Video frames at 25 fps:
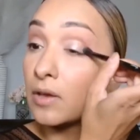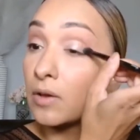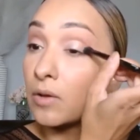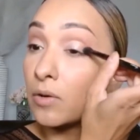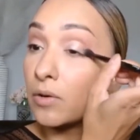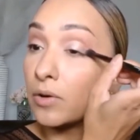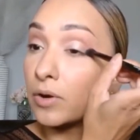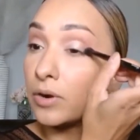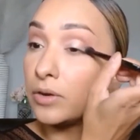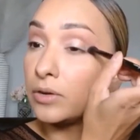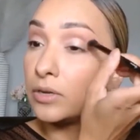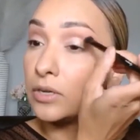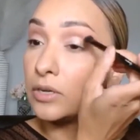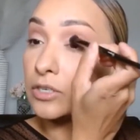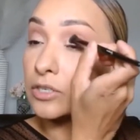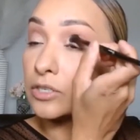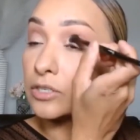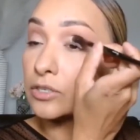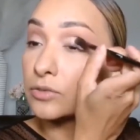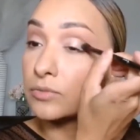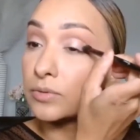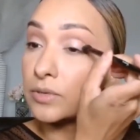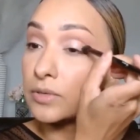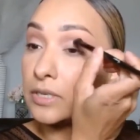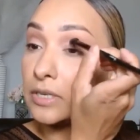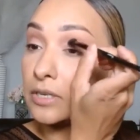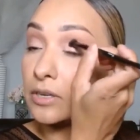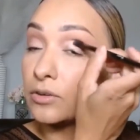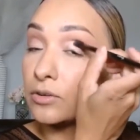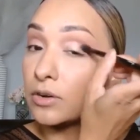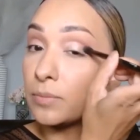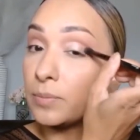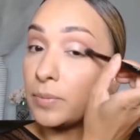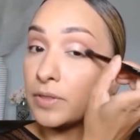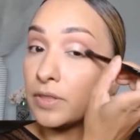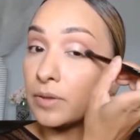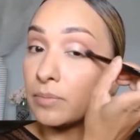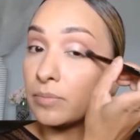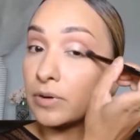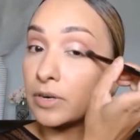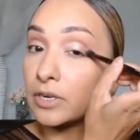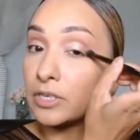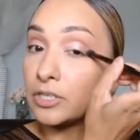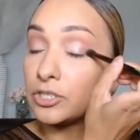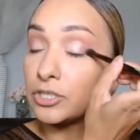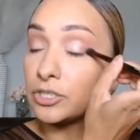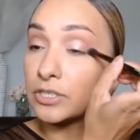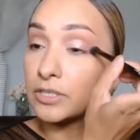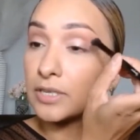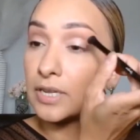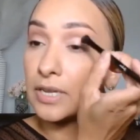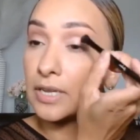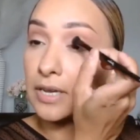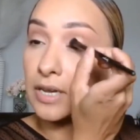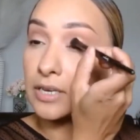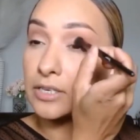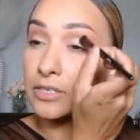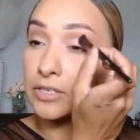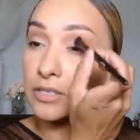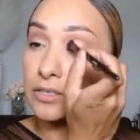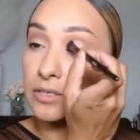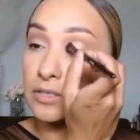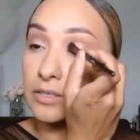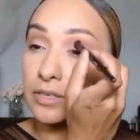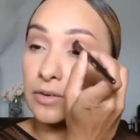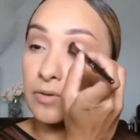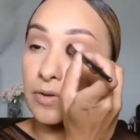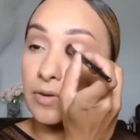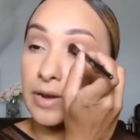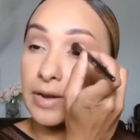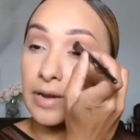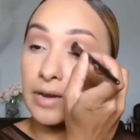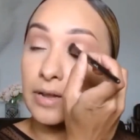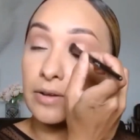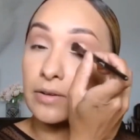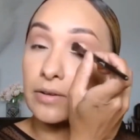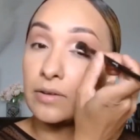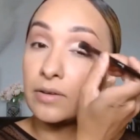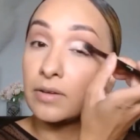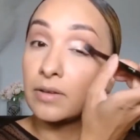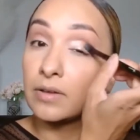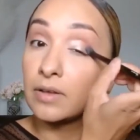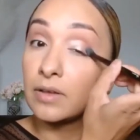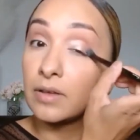or you could just really load up on the brush, just like I just did right now.